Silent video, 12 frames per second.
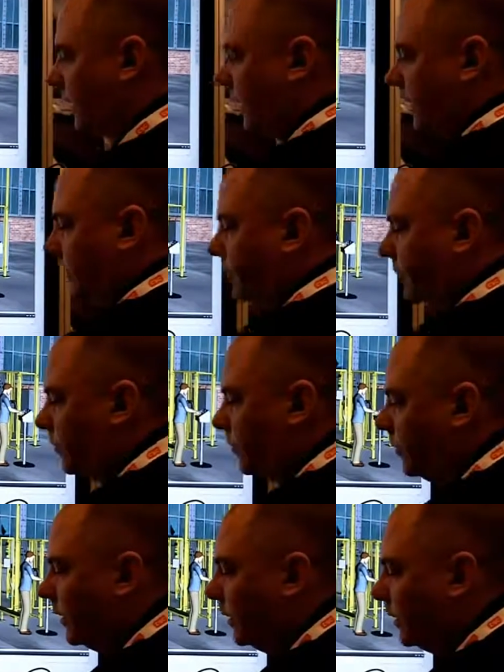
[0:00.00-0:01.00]
I'd like to
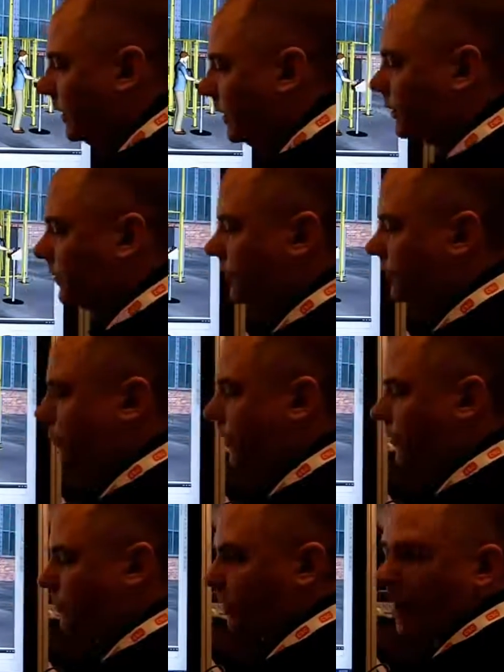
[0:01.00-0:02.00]
do is to
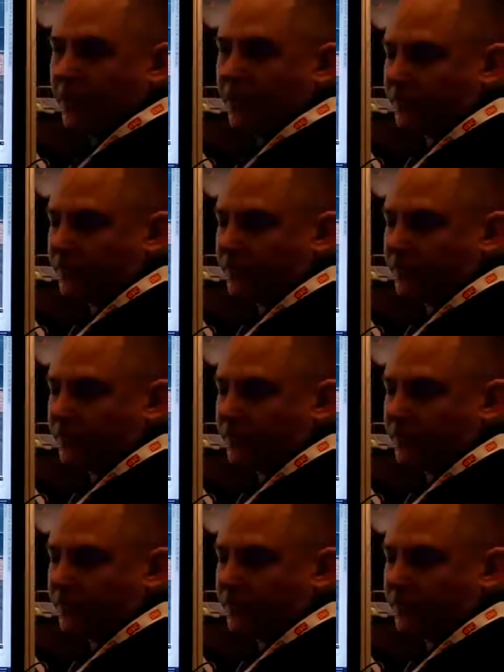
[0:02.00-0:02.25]
switch my